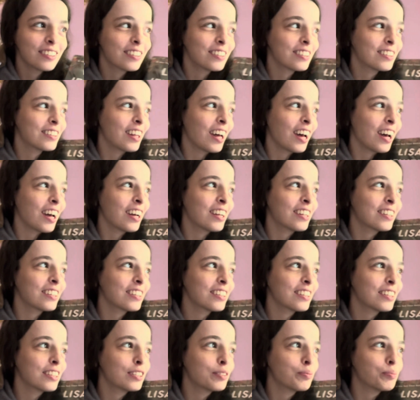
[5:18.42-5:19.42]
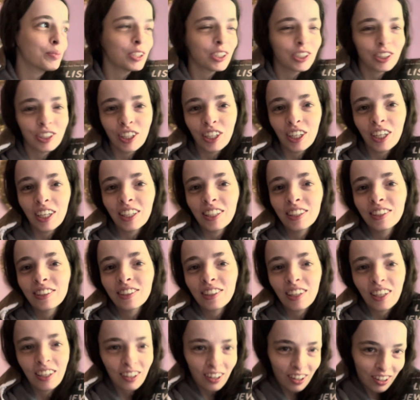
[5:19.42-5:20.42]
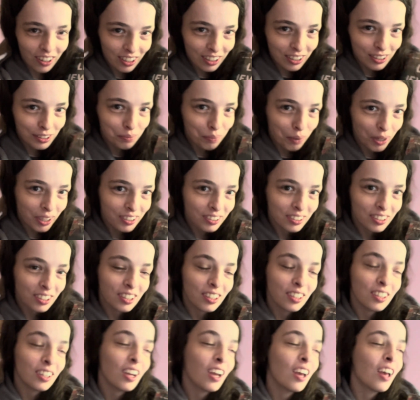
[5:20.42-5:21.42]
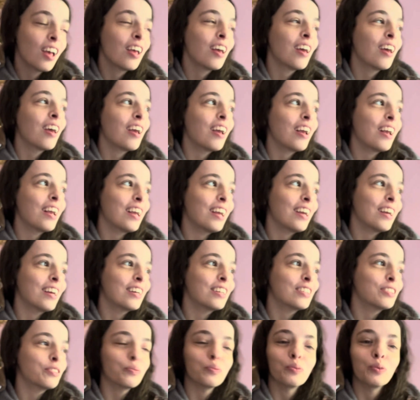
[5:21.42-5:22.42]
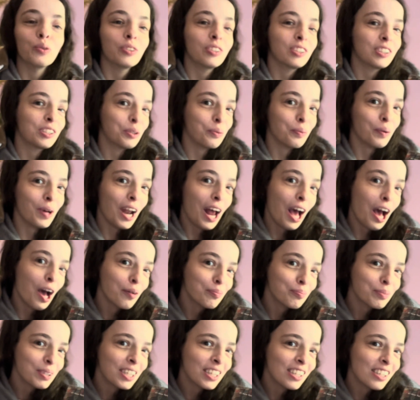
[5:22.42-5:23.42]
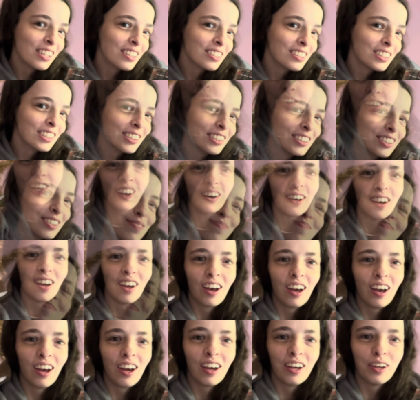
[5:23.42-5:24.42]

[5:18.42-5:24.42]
that is mysterious and unexpected, and we'll see what happens. I